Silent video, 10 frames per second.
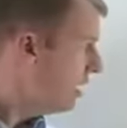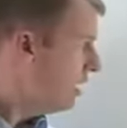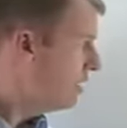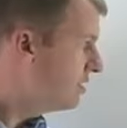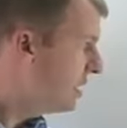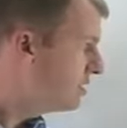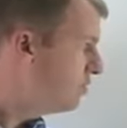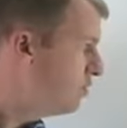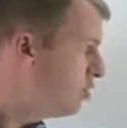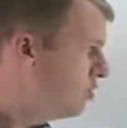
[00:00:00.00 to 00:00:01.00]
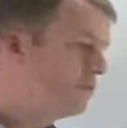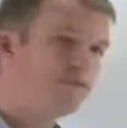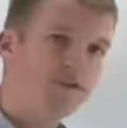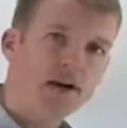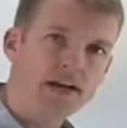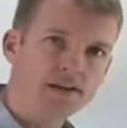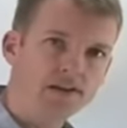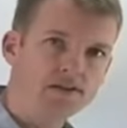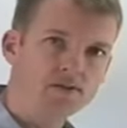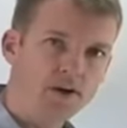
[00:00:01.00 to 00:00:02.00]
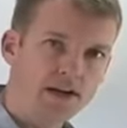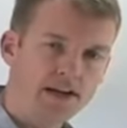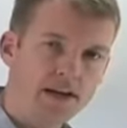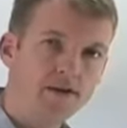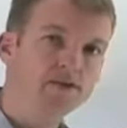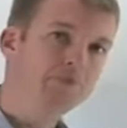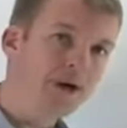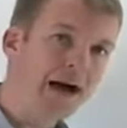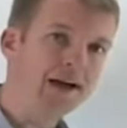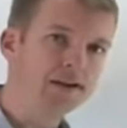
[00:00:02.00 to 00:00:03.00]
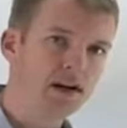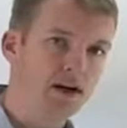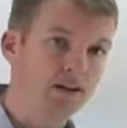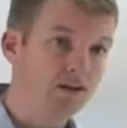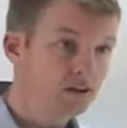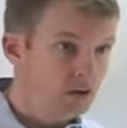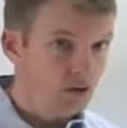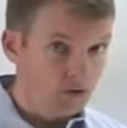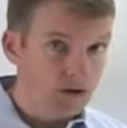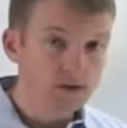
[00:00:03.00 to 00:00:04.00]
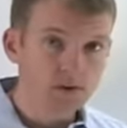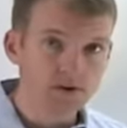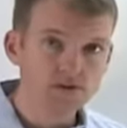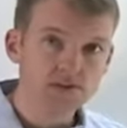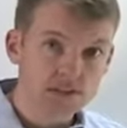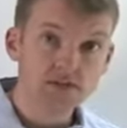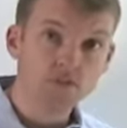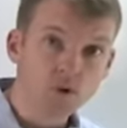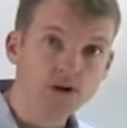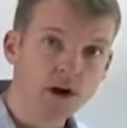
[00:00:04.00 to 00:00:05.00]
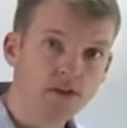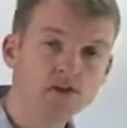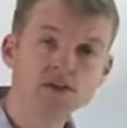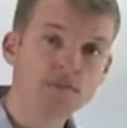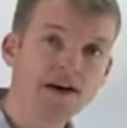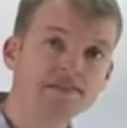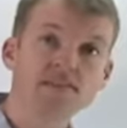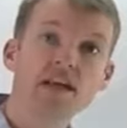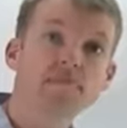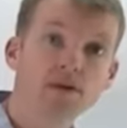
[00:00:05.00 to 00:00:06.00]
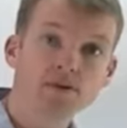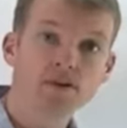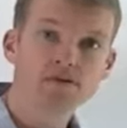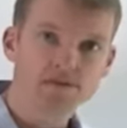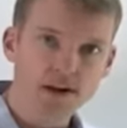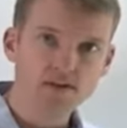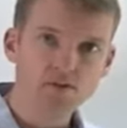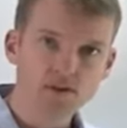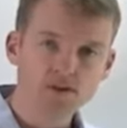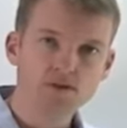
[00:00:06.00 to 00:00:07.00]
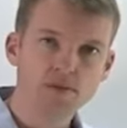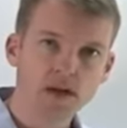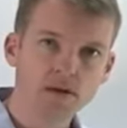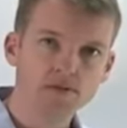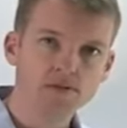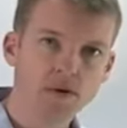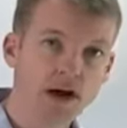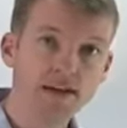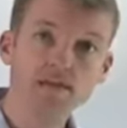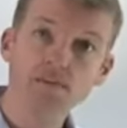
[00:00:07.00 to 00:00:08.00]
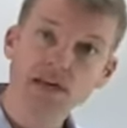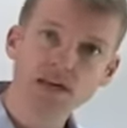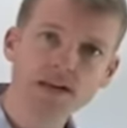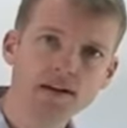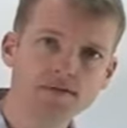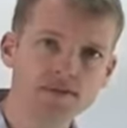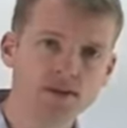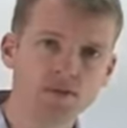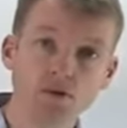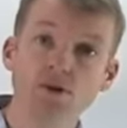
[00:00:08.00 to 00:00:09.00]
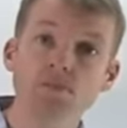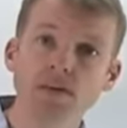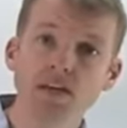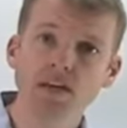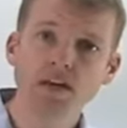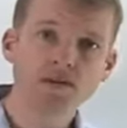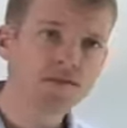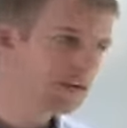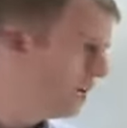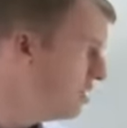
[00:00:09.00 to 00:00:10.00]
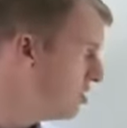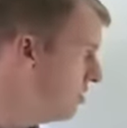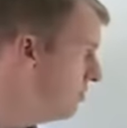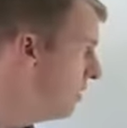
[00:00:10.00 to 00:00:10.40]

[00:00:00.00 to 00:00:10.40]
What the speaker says: It takes fewer francs right now to buy a dollar, or in other words, it takes more dollars to buy the same number of francs we used to be able to buy at the beginning of the summer or the beginning of our vacation.